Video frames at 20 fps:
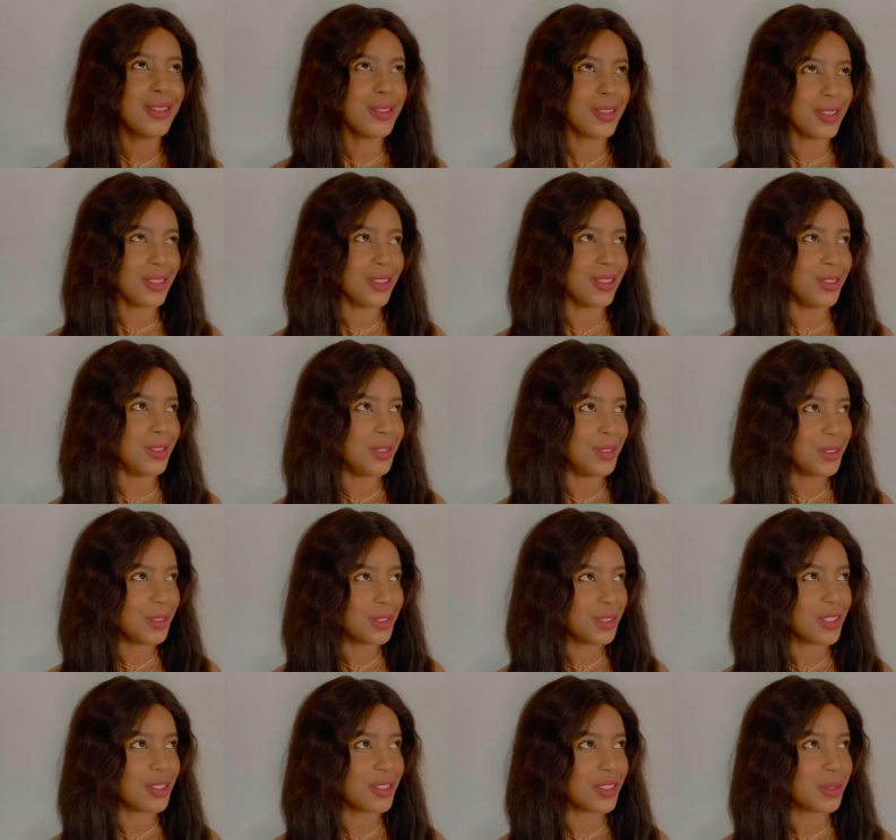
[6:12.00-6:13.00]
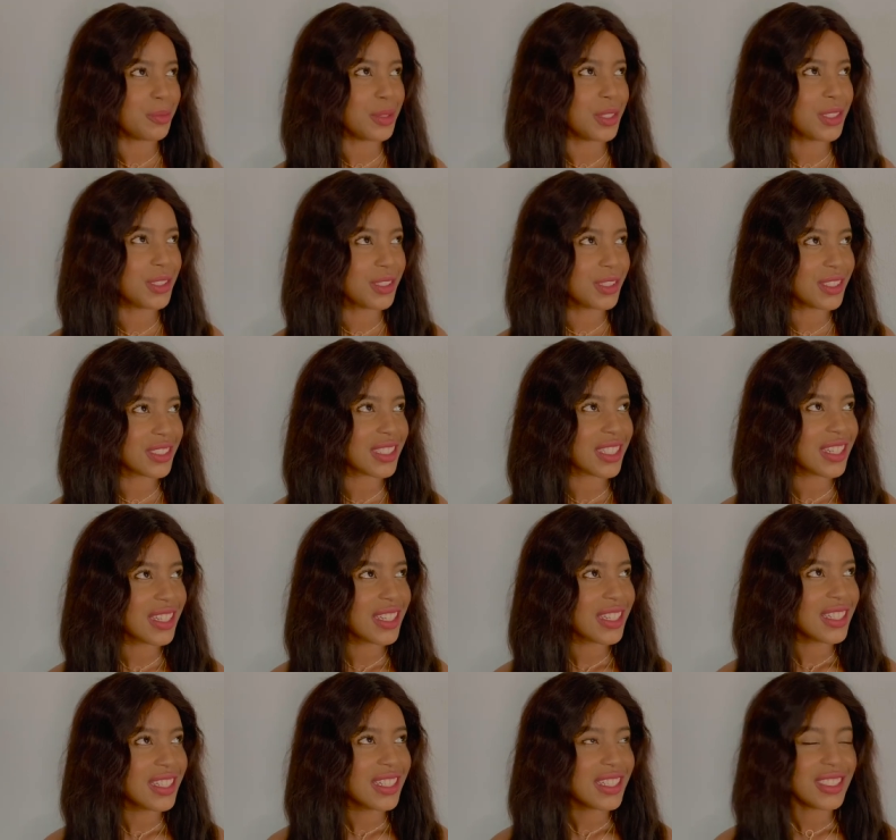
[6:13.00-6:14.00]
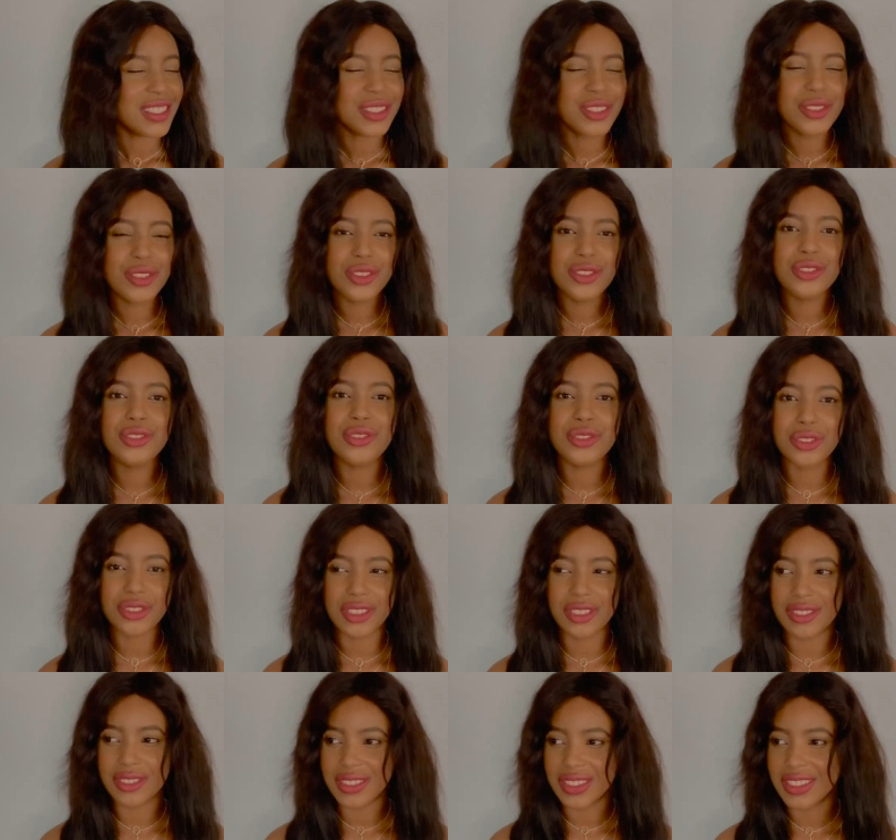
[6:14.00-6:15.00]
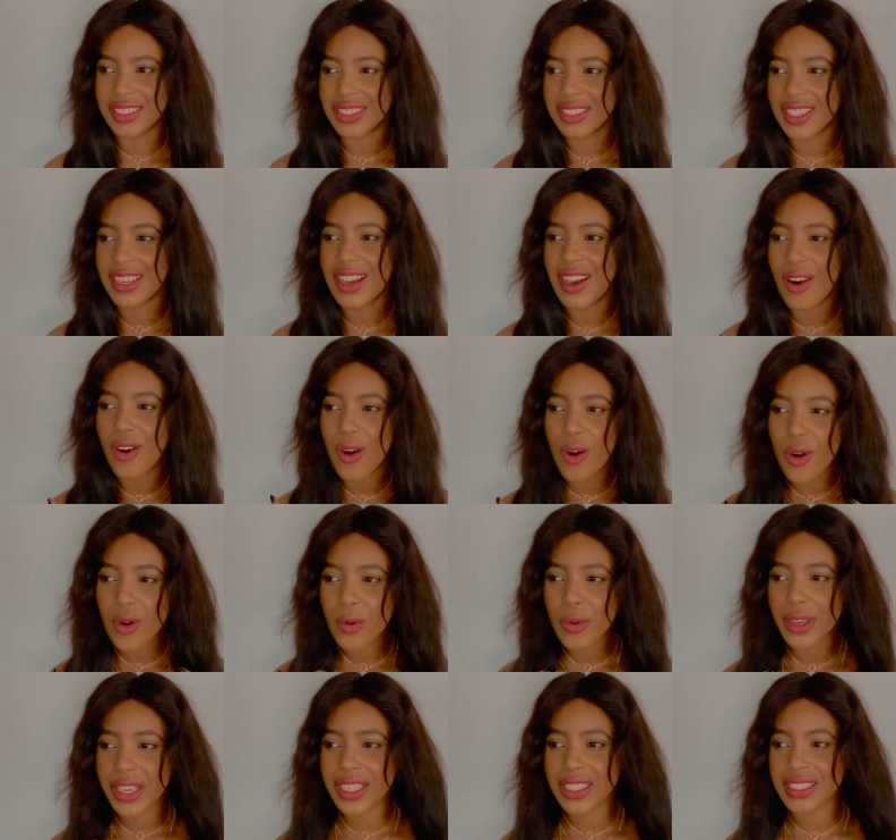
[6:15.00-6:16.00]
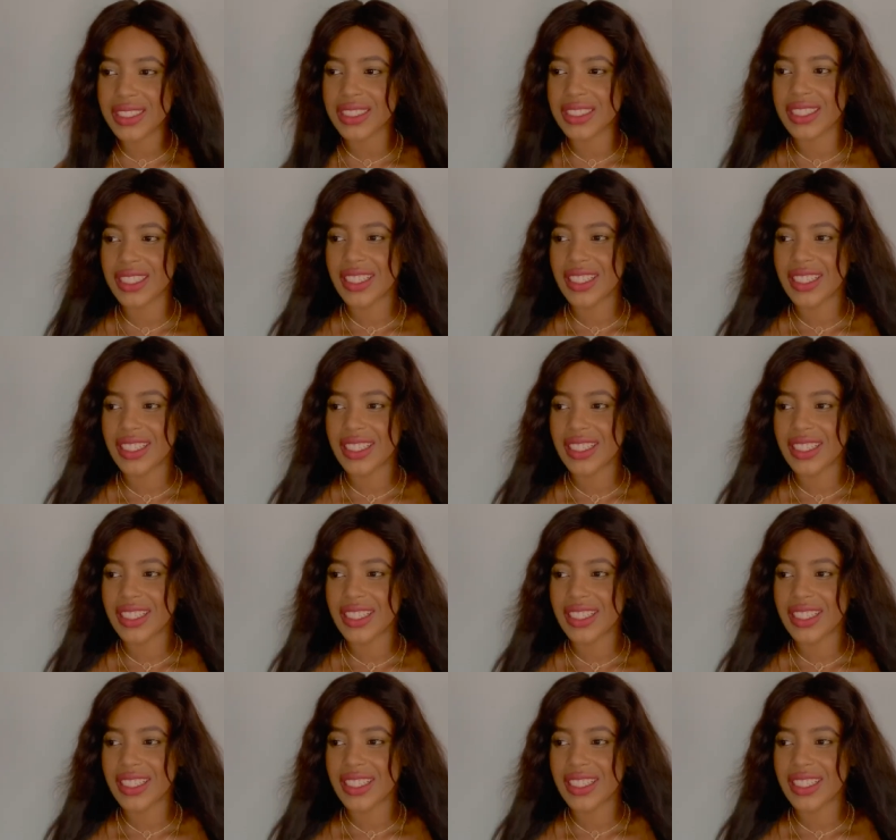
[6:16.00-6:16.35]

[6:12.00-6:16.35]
on the neutrals because the neutrals are always